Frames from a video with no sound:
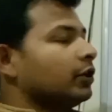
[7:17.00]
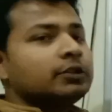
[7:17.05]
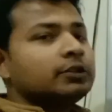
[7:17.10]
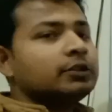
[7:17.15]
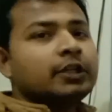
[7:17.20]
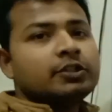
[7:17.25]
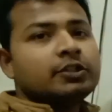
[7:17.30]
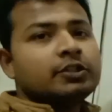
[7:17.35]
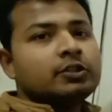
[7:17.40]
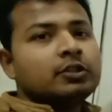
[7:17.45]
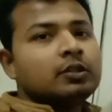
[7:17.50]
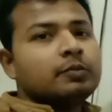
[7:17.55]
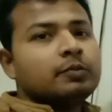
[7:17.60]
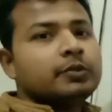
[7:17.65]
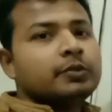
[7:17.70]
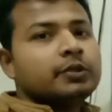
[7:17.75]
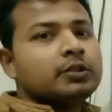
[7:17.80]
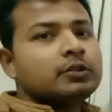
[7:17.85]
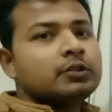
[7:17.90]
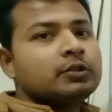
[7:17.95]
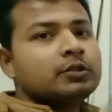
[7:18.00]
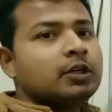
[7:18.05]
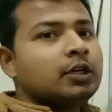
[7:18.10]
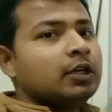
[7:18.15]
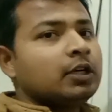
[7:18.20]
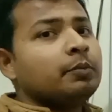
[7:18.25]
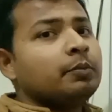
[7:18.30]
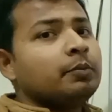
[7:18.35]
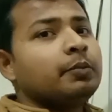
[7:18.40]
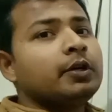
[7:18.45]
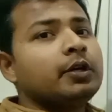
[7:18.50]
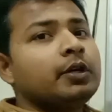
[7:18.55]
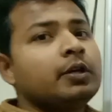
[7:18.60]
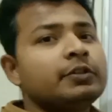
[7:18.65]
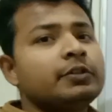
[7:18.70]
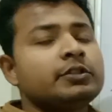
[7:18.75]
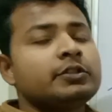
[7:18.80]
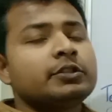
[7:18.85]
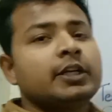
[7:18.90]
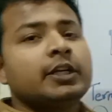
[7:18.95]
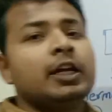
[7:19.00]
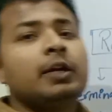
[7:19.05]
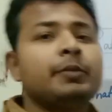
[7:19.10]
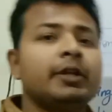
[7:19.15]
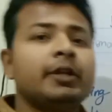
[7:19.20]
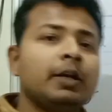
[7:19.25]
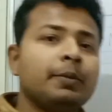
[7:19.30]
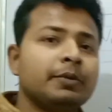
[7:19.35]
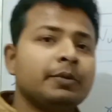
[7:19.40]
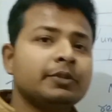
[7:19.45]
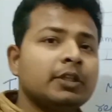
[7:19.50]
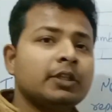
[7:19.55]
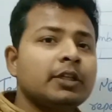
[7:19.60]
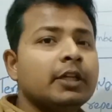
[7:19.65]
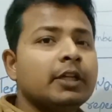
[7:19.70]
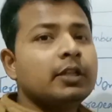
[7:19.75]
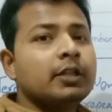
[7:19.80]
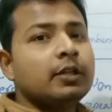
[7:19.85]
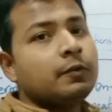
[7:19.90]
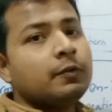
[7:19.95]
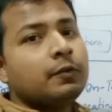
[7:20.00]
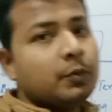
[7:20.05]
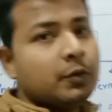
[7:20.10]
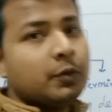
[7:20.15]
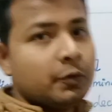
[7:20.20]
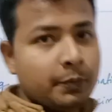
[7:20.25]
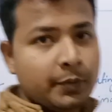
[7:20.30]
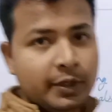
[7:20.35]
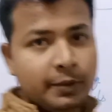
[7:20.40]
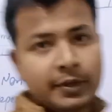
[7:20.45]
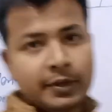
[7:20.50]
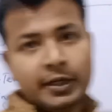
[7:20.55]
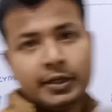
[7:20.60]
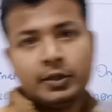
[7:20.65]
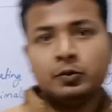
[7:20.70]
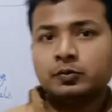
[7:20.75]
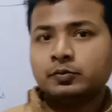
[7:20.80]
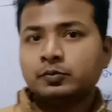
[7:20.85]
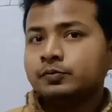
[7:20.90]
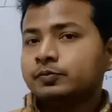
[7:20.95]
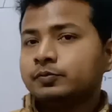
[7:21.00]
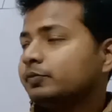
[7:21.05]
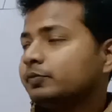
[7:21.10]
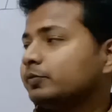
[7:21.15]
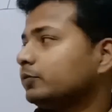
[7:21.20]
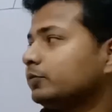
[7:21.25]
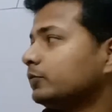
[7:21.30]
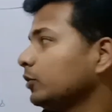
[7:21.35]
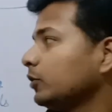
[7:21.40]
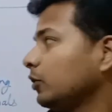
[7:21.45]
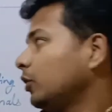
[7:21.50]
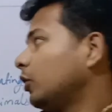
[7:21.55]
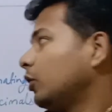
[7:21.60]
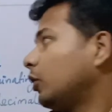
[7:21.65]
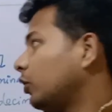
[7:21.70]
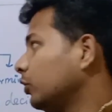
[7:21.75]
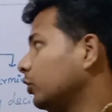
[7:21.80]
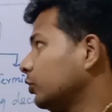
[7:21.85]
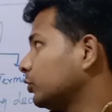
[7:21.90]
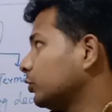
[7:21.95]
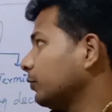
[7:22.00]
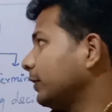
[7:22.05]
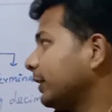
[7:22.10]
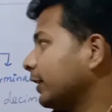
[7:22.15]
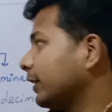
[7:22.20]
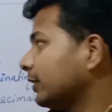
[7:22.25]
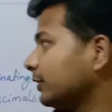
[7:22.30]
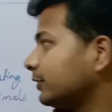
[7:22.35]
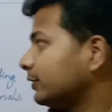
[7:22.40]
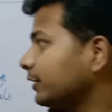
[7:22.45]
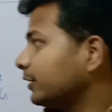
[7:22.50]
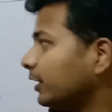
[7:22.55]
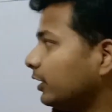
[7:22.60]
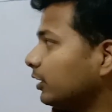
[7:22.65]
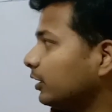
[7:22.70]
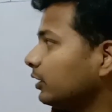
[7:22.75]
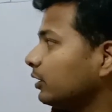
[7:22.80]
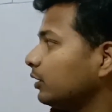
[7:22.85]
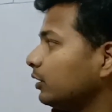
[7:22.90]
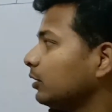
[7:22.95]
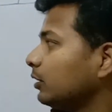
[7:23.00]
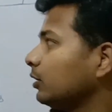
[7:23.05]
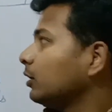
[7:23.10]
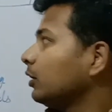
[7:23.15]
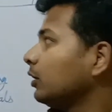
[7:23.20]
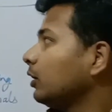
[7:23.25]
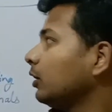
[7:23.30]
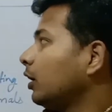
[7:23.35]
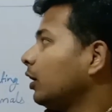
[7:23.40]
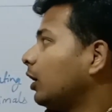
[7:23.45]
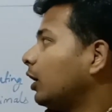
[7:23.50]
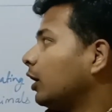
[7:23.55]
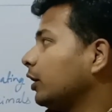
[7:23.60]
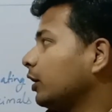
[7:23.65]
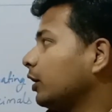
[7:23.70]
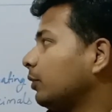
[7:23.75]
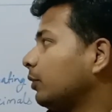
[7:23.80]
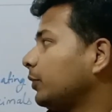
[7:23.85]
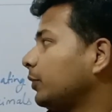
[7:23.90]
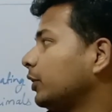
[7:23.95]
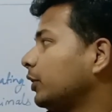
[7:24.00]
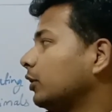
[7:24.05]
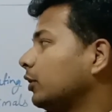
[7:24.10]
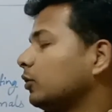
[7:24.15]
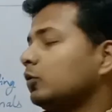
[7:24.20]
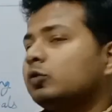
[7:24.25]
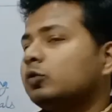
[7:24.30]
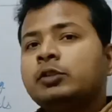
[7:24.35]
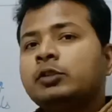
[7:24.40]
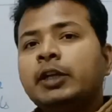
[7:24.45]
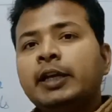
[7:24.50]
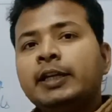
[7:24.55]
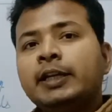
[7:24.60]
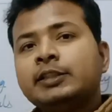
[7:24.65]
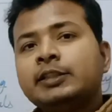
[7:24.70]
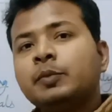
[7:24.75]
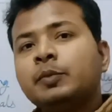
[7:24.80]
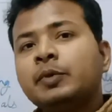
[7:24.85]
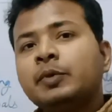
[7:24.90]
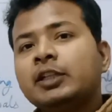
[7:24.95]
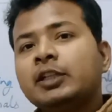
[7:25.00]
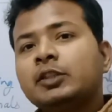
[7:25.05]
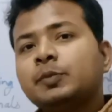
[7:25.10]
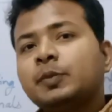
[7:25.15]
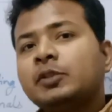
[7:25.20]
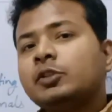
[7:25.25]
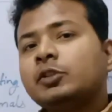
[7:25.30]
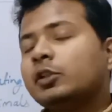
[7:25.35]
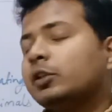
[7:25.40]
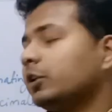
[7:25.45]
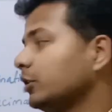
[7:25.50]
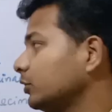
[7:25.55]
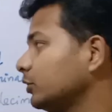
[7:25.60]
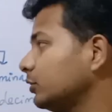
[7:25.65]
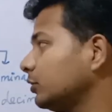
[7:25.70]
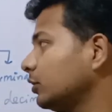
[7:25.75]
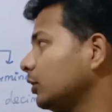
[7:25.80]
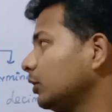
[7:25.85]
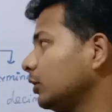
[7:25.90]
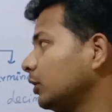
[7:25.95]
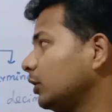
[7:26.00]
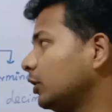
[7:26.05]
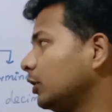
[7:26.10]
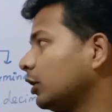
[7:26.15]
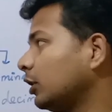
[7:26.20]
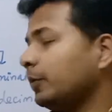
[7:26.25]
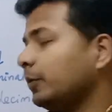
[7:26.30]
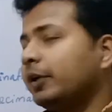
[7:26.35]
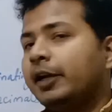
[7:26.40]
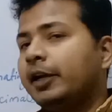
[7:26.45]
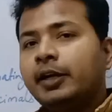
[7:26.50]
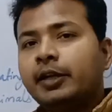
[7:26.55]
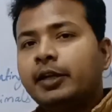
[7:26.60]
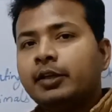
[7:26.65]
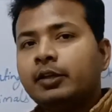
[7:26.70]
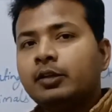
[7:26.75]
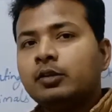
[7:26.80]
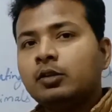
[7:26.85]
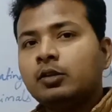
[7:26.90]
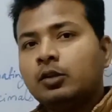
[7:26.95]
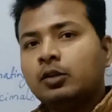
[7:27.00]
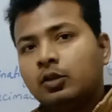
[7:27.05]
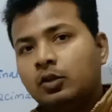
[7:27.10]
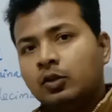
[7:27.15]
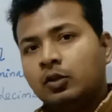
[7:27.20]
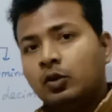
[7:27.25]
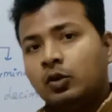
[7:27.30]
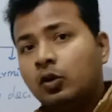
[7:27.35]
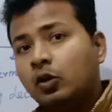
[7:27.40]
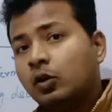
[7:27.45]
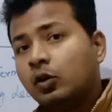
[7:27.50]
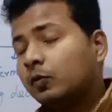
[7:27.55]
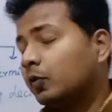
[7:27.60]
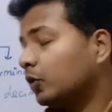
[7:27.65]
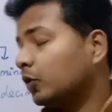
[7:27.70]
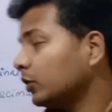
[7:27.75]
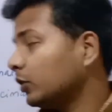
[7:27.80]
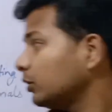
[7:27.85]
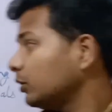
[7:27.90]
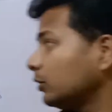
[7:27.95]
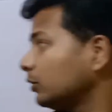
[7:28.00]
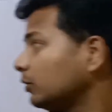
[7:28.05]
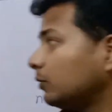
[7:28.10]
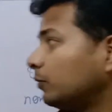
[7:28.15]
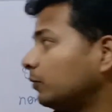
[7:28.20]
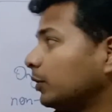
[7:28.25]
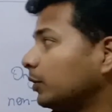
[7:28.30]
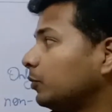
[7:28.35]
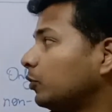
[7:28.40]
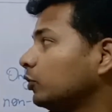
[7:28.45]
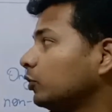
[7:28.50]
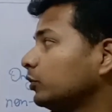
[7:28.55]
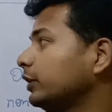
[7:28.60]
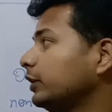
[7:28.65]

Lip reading: What is rational number? A number which can be represented in the form of p by q. Also we can say a number whose decimal expansion is terminating. Or what?